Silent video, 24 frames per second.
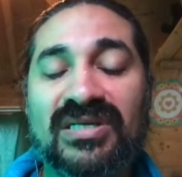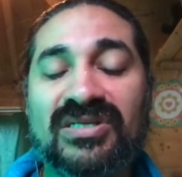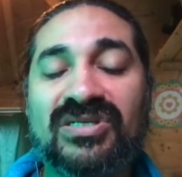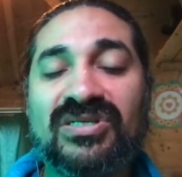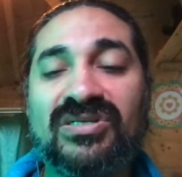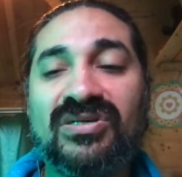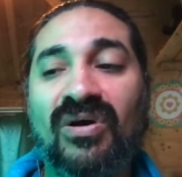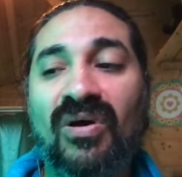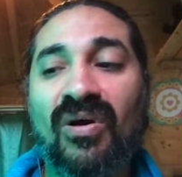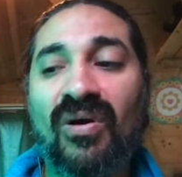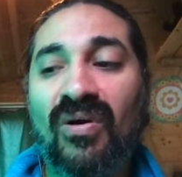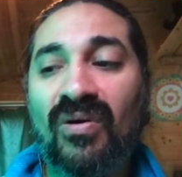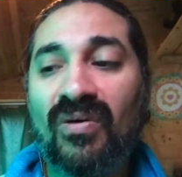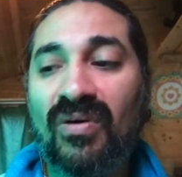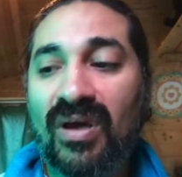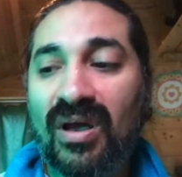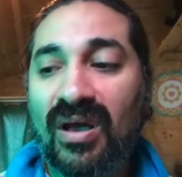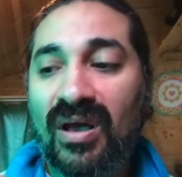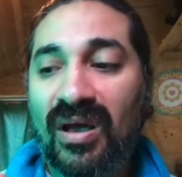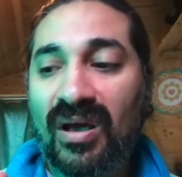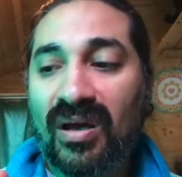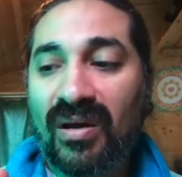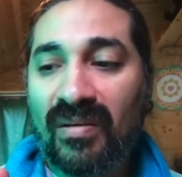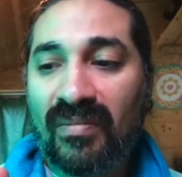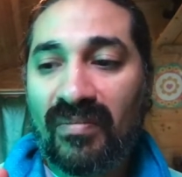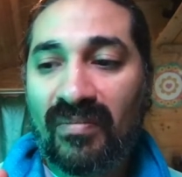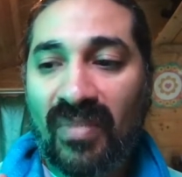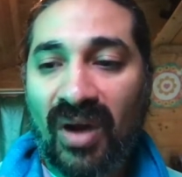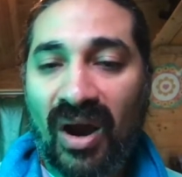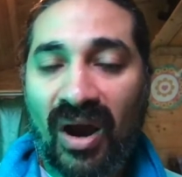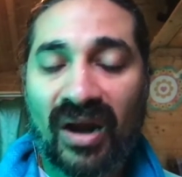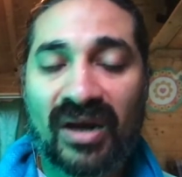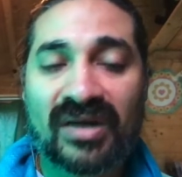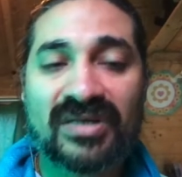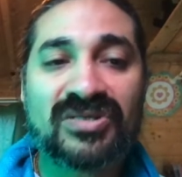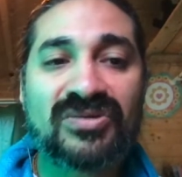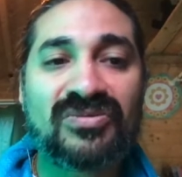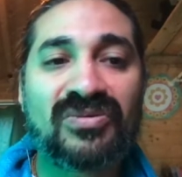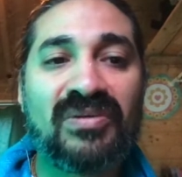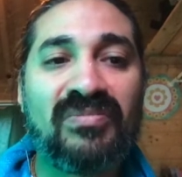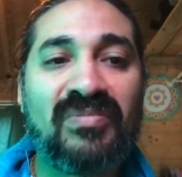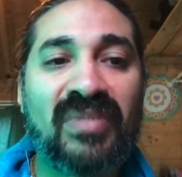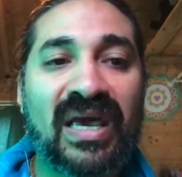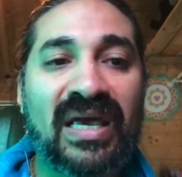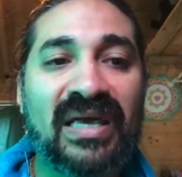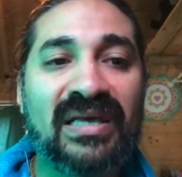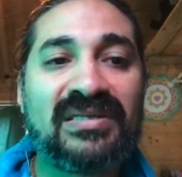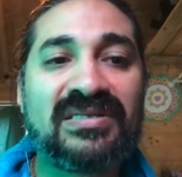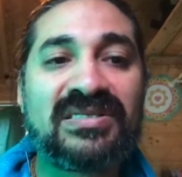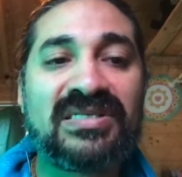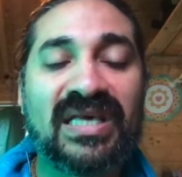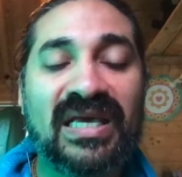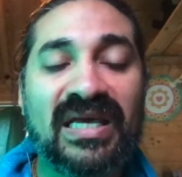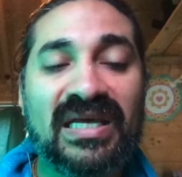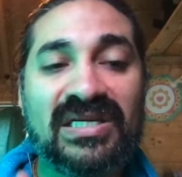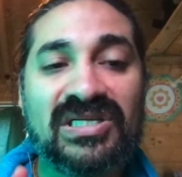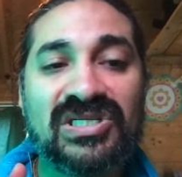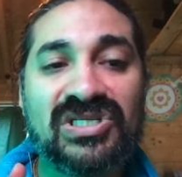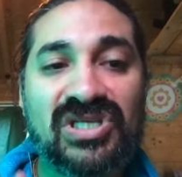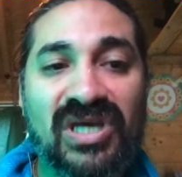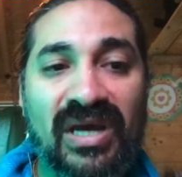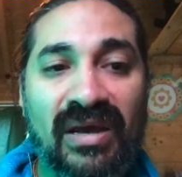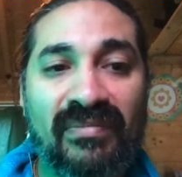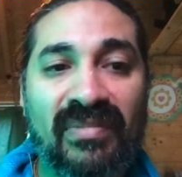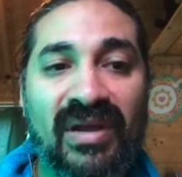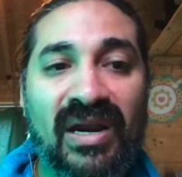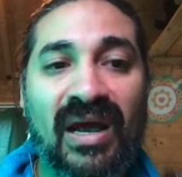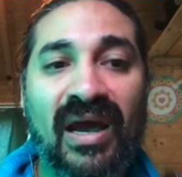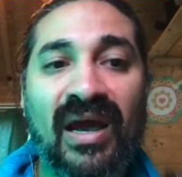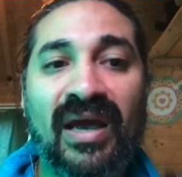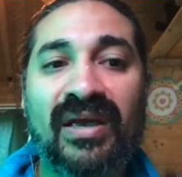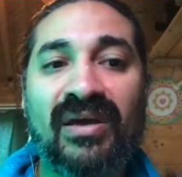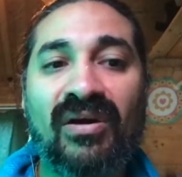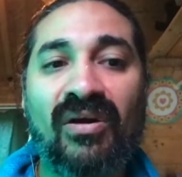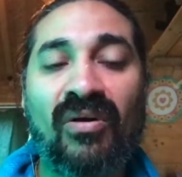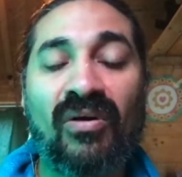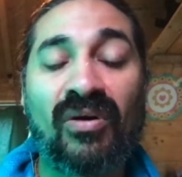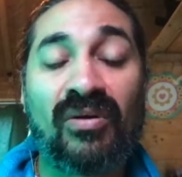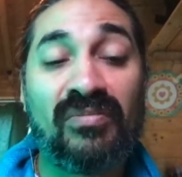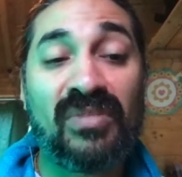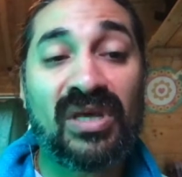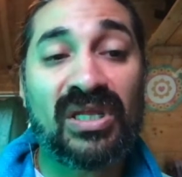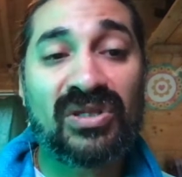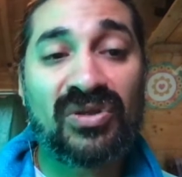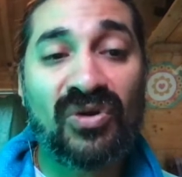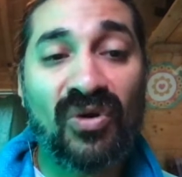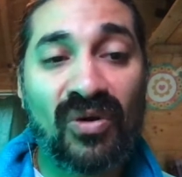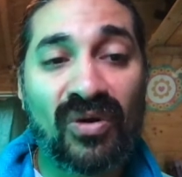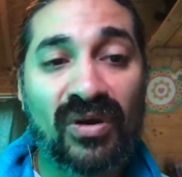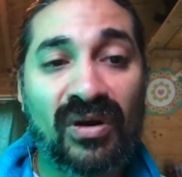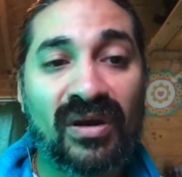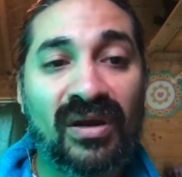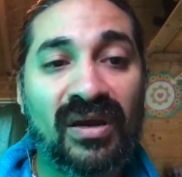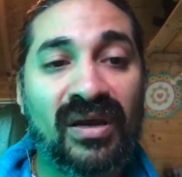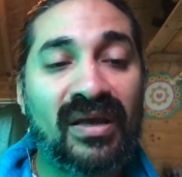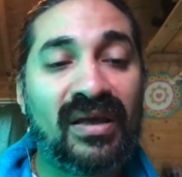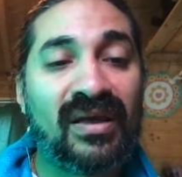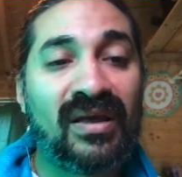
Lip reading: So Mars remains in Gemini or Mithun.